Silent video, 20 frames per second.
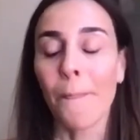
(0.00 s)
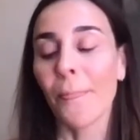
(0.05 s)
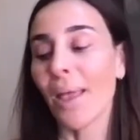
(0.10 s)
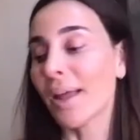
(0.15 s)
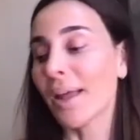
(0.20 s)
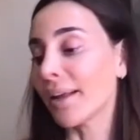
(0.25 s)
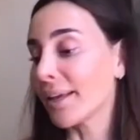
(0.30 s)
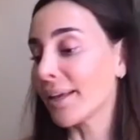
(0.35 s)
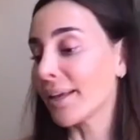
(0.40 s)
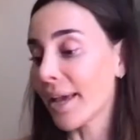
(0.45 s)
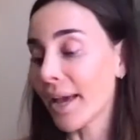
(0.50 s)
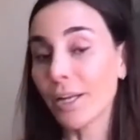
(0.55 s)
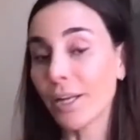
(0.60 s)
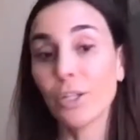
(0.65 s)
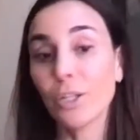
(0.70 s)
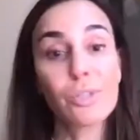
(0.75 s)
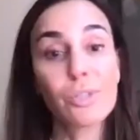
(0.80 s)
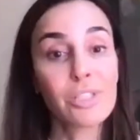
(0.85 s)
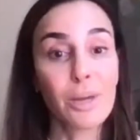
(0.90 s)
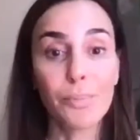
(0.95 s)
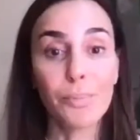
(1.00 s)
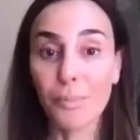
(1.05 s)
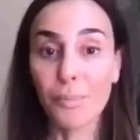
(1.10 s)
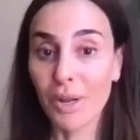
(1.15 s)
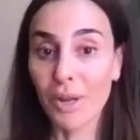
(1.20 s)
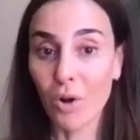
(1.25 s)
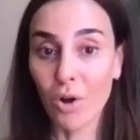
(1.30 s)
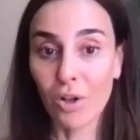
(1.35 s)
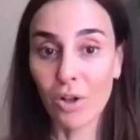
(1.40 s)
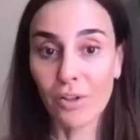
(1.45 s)
And again, you
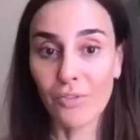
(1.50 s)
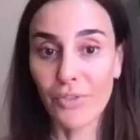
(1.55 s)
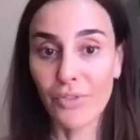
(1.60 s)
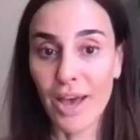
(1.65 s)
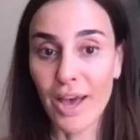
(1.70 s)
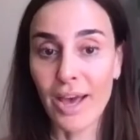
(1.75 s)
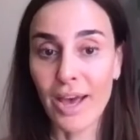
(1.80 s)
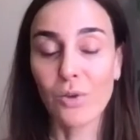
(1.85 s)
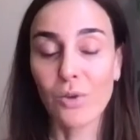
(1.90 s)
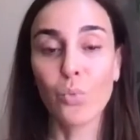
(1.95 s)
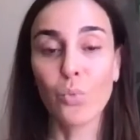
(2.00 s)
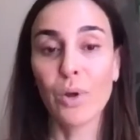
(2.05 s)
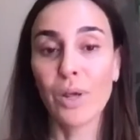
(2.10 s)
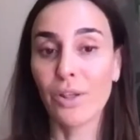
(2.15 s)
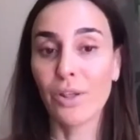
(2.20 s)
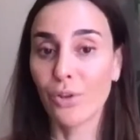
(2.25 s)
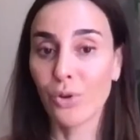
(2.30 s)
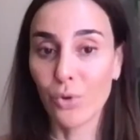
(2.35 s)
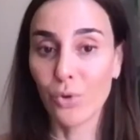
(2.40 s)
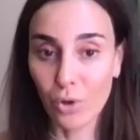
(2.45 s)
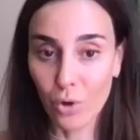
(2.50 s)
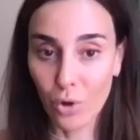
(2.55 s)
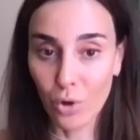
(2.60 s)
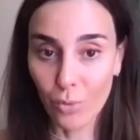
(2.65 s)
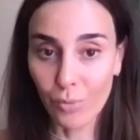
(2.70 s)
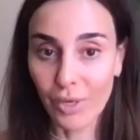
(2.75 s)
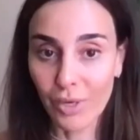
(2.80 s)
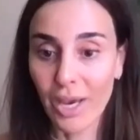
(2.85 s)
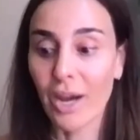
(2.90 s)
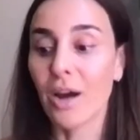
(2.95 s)
supplement all of that with your
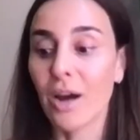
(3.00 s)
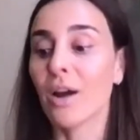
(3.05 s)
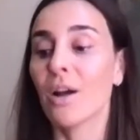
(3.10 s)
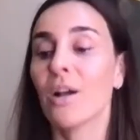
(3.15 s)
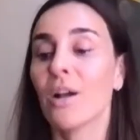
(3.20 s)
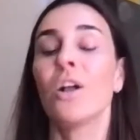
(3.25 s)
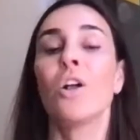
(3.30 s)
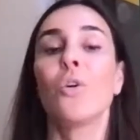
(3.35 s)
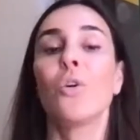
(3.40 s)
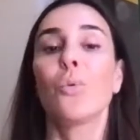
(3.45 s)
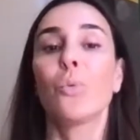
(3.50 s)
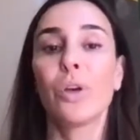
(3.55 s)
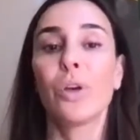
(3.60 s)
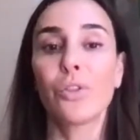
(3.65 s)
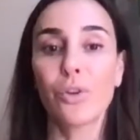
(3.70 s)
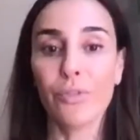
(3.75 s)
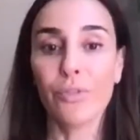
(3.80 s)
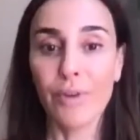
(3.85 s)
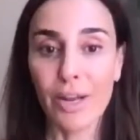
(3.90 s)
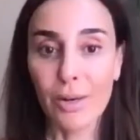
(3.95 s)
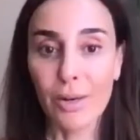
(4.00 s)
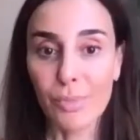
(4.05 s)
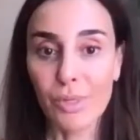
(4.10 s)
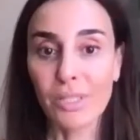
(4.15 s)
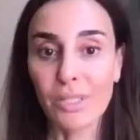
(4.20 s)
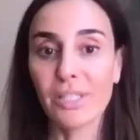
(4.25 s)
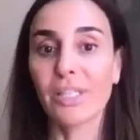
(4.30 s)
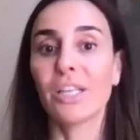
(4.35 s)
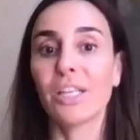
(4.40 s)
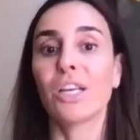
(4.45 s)
home care, with your vitamin
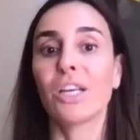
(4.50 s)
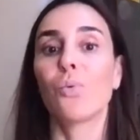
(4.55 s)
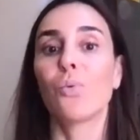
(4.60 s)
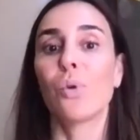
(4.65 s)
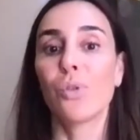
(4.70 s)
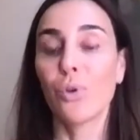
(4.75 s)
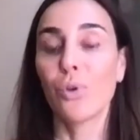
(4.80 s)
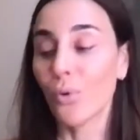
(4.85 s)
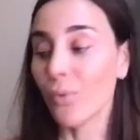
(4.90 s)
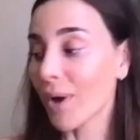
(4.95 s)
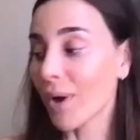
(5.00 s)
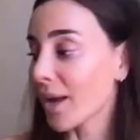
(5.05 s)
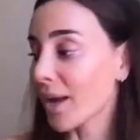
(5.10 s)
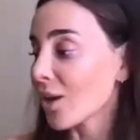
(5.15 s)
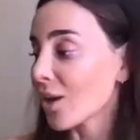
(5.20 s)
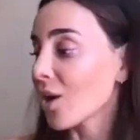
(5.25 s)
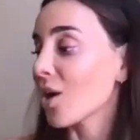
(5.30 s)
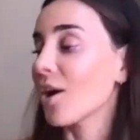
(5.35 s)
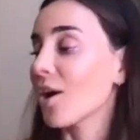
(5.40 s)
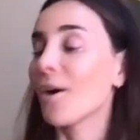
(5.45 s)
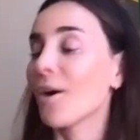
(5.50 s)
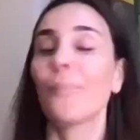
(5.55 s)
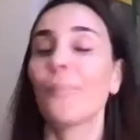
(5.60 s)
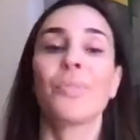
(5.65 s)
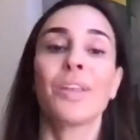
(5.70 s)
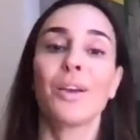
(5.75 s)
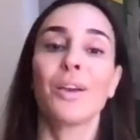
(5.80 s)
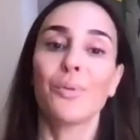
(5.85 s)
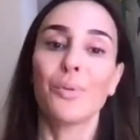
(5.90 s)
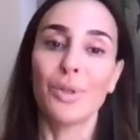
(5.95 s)
C, with your retinol,
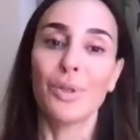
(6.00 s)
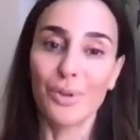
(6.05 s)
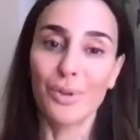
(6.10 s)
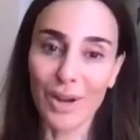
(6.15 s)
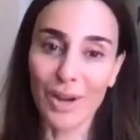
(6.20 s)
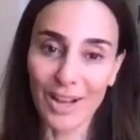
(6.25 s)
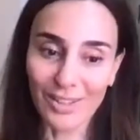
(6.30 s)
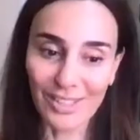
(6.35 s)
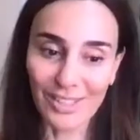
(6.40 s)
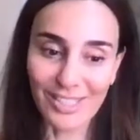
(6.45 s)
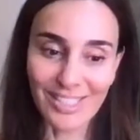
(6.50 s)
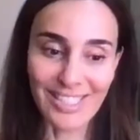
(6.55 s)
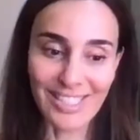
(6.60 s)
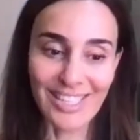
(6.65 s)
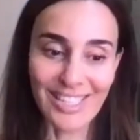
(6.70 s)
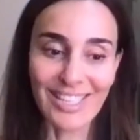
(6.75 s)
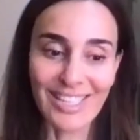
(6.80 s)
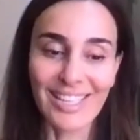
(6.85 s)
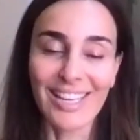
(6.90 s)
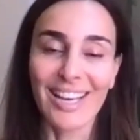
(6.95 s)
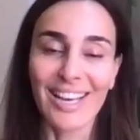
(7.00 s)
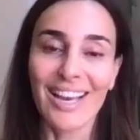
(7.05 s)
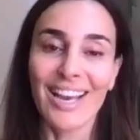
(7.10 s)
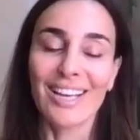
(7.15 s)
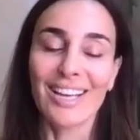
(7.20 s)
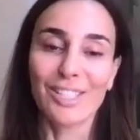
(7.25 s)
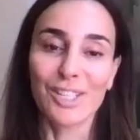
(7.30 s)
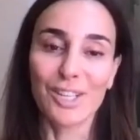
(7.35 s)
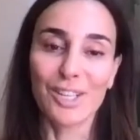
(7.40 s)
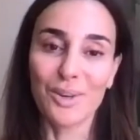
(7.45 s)
with your LED.
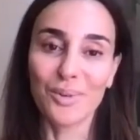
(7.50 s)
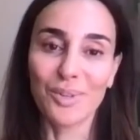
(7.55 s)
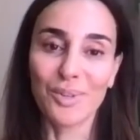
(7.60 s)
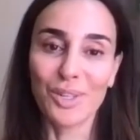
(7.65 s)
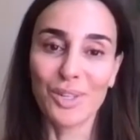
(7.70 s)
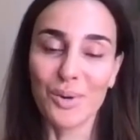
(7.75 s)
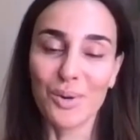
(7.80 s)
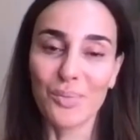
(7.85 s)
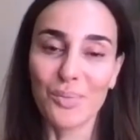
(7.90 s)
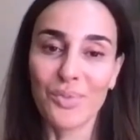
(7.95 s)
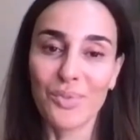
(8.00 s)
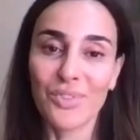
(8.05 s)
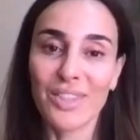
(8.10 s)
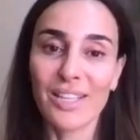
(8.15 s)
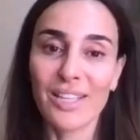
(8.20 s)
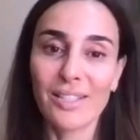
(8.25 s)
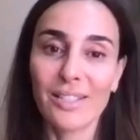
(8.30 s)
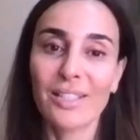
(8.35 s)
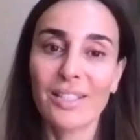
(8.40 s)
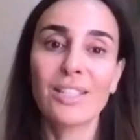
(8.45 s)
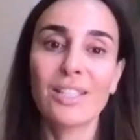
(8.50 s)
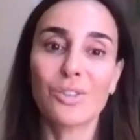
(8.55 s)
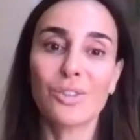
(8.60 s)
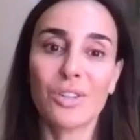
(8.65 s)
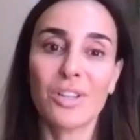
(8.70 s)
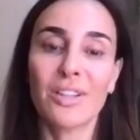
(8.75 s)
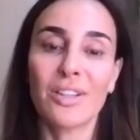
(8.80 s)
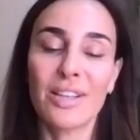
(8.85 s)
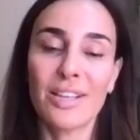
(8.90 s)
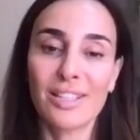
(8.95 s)
So, you know, this these are
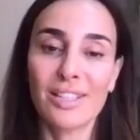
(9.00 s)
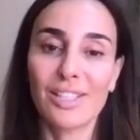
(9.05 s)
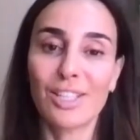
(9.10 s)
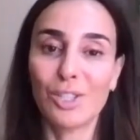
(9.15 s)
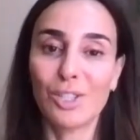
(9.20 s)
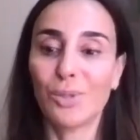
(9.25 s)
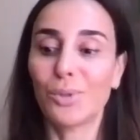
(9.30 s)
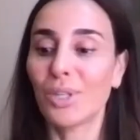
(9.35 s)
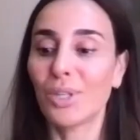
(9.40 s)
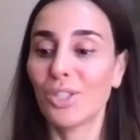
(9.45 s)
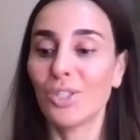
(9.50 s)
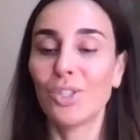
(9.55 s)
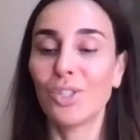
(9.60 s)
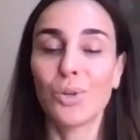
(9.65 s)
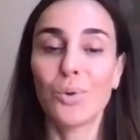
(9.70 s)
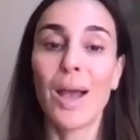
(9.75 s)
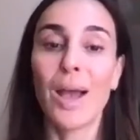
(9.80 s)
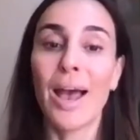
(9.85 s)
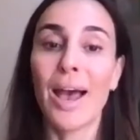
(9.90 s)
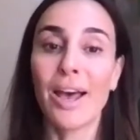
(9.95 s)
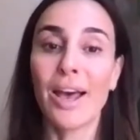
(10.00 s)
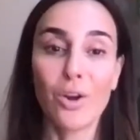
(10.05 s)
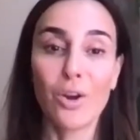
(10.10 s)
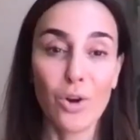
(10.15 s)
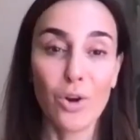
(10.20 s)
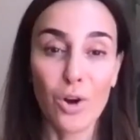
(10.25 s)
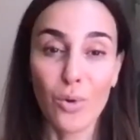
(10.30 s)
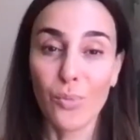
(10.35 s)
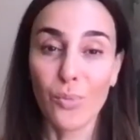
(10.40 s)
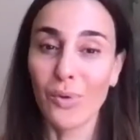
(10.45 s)
the things that you can do at
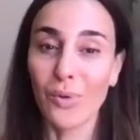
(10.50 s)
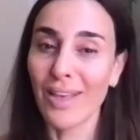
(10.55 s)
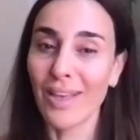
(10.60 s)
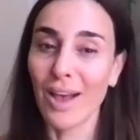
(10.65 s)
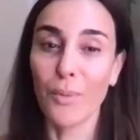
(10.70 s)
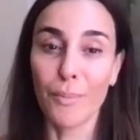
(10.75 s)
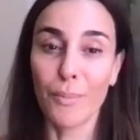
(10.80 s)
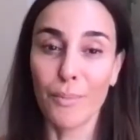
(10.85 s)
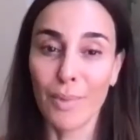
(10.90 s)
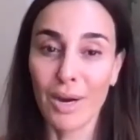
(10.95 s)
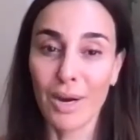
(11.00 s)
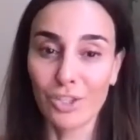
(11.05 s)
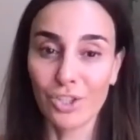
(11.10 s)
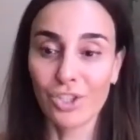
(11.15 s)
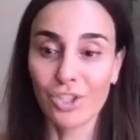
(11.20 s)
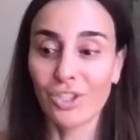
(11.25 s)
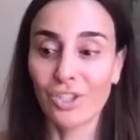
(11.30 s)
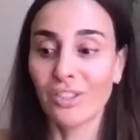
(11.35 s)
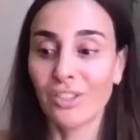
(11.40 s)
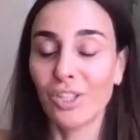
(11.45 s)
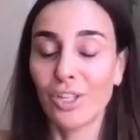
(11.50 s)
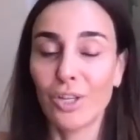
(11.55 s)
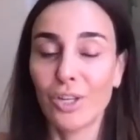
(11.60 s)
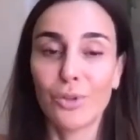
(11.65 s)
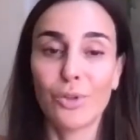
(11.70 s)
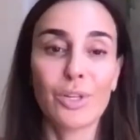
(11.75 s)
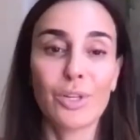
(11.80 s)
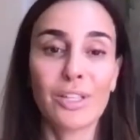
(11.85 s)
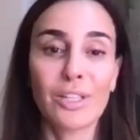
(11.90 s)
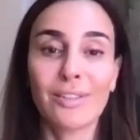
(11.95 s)
home without much you know
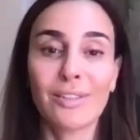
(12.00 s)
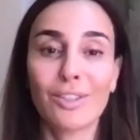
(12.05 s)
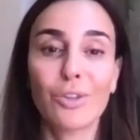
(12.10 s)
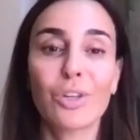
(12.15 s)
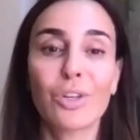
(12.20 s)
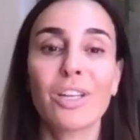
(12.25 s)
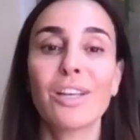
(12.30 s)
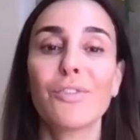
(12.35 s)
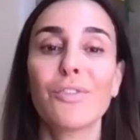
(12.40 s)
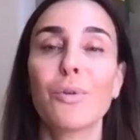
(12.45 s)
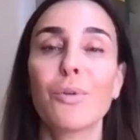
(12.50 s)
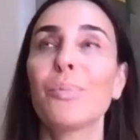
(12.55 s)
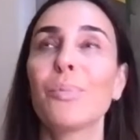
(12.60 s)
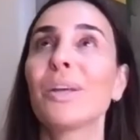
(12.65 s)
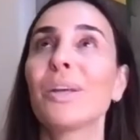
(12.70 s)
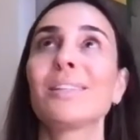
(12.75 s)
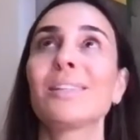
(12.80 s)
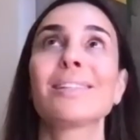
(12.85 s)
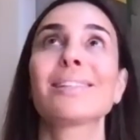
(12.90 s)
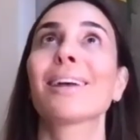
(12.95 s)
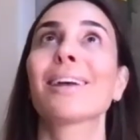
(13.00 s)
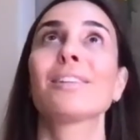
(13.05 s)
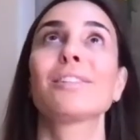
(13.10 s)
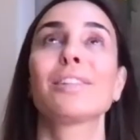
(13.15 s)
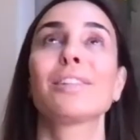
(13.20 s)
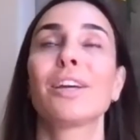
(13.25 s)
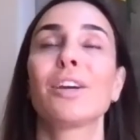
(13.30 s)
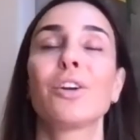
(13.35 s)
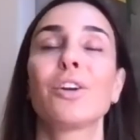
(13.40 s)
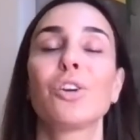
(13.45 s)
you can you could even be
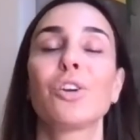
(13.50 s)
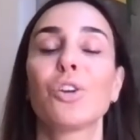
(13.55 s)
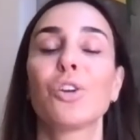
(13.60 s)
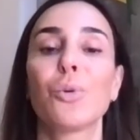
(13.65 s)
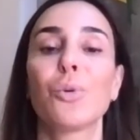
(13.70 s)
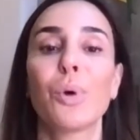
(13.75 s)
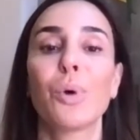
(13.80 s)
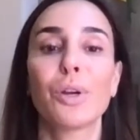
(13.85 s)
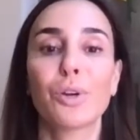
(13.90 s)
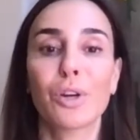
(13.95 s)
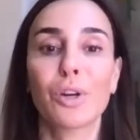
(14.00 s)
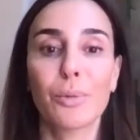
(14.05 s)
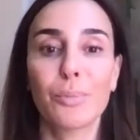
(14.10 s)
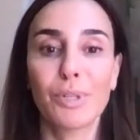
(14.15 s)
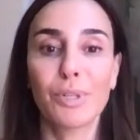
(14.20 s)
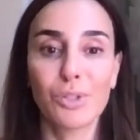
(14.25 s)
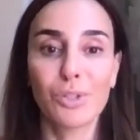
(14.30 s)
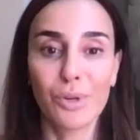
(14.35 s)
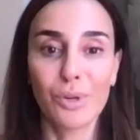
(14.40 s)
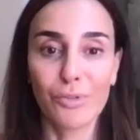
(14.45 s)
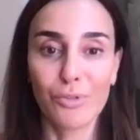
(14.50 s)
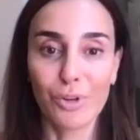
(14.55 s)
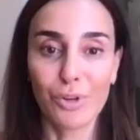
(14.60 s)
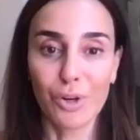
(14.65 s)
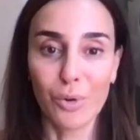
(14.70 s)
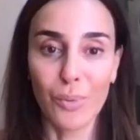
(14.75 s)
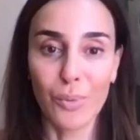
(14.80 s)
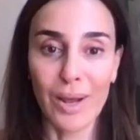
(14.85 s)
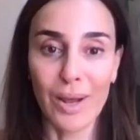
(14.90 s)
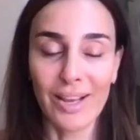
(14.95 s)
discussing you know what you're going to be doing for
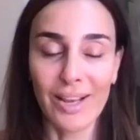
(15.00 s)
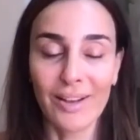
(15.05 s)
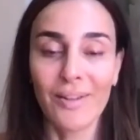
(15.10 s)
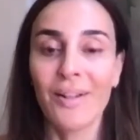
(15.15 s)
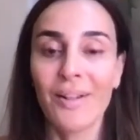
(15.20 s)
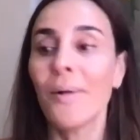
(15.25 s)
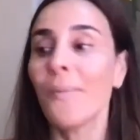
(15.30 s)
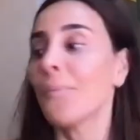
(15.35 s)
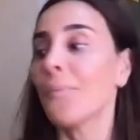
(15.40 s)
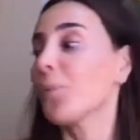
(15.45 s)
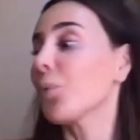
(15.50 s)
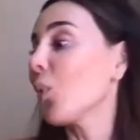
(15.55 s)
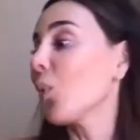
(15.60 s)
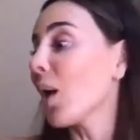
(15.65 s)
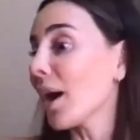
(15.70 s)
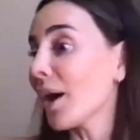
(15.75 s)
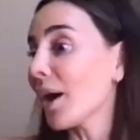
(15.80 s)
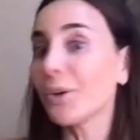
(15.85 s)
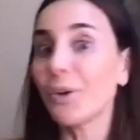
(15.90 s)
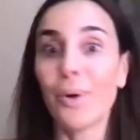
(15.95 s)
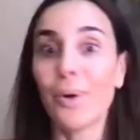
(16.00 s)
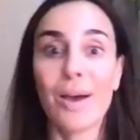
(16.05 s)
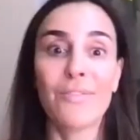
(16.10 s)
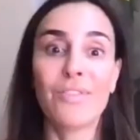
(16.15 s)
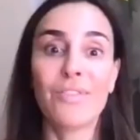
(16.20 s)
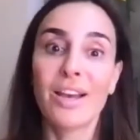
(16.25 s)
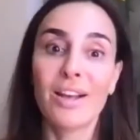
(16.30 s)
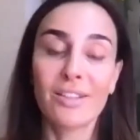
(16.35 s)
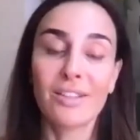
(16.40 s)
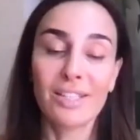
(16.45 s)
your wedding while you have
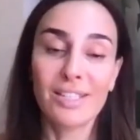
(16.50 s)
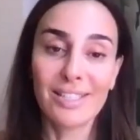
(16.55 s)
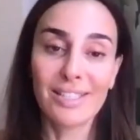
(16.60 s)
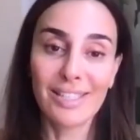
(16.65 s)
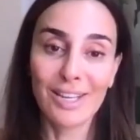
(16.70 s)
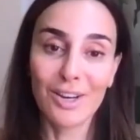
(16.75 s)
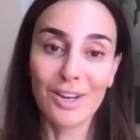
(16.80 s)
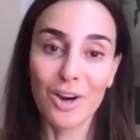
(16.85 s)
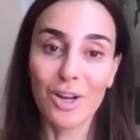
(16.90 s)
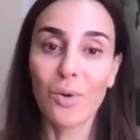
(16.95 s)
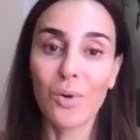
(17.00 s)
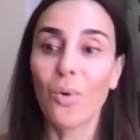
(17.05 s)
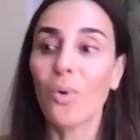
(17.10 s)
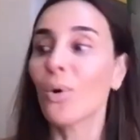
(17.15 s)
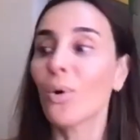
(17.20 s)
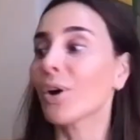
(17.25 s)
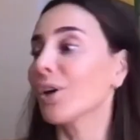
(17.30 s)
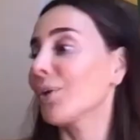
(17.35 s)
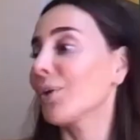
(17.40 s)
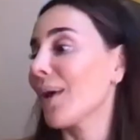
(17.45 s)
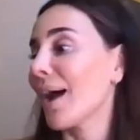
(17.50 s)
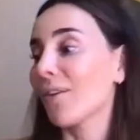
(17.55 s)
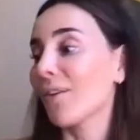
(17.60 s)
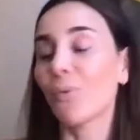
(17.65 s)
the led on or you have